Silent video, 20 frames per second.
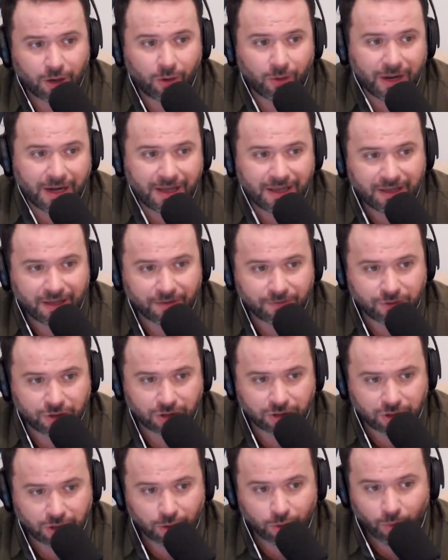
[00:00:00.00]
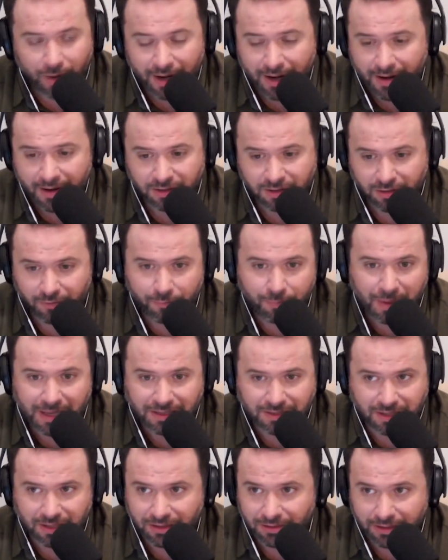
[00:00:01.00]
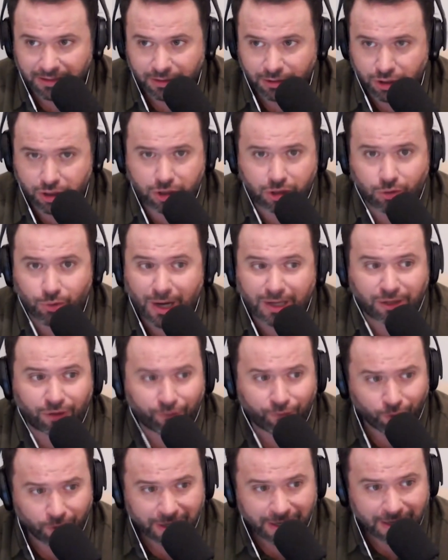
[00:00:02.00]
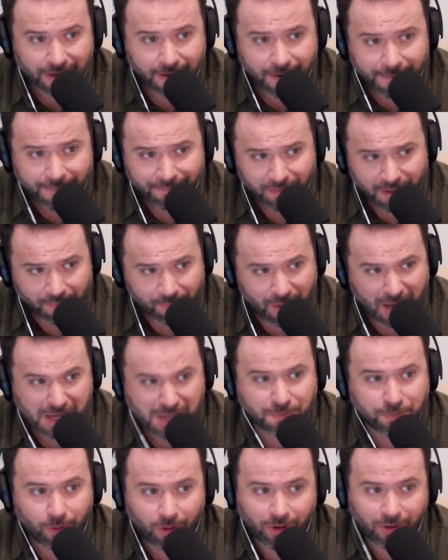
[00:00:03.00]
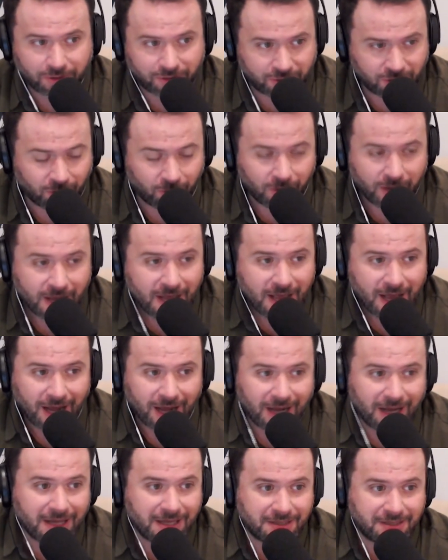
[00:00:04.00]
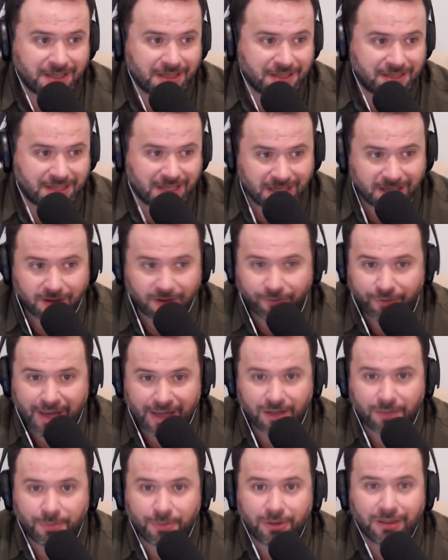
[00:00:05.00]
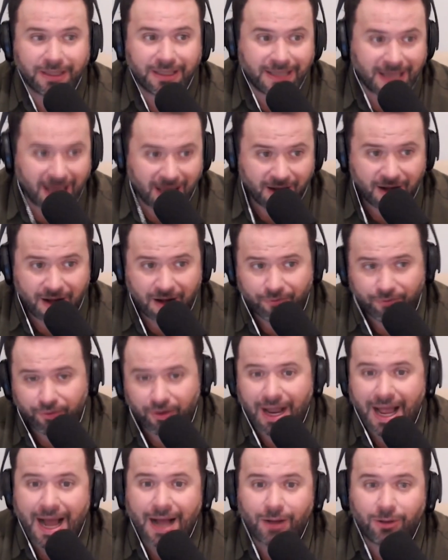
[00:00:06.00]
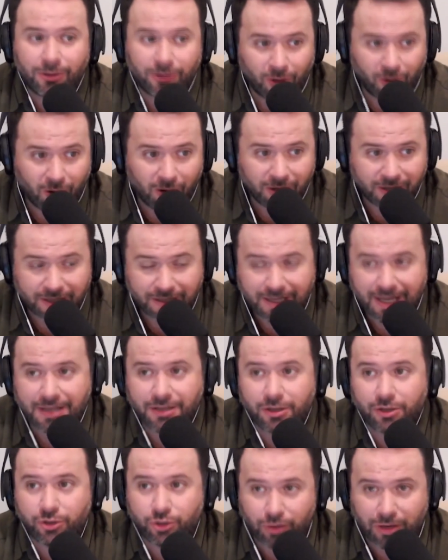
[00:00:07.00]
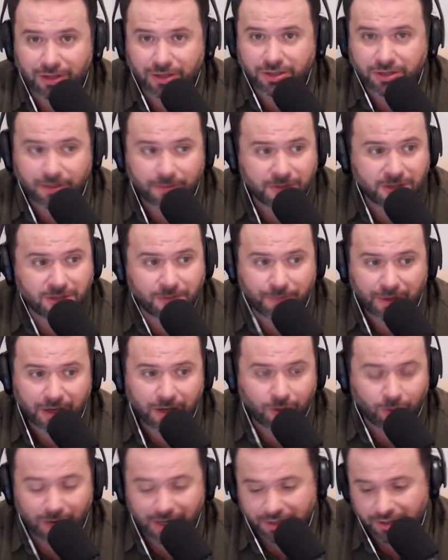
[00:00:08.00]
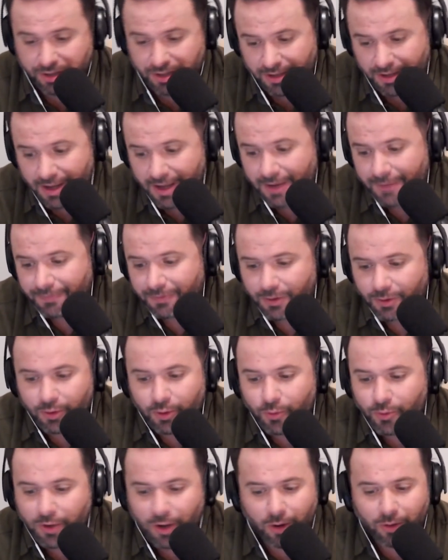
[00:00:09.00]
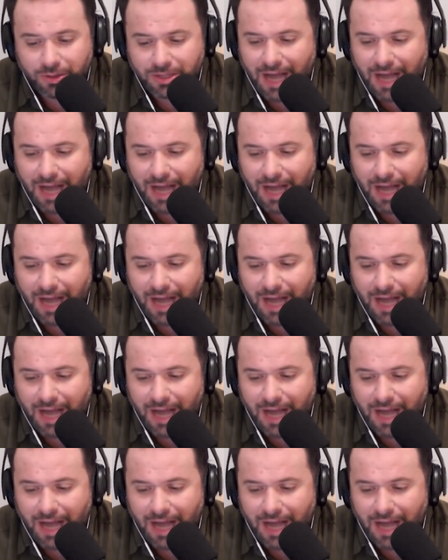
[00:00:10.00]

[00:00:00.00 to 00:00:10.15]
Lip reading: and he gives you 2 innings of basically stress-free baseball. So is he available again, and for how long, and can you trust him is a big question. But who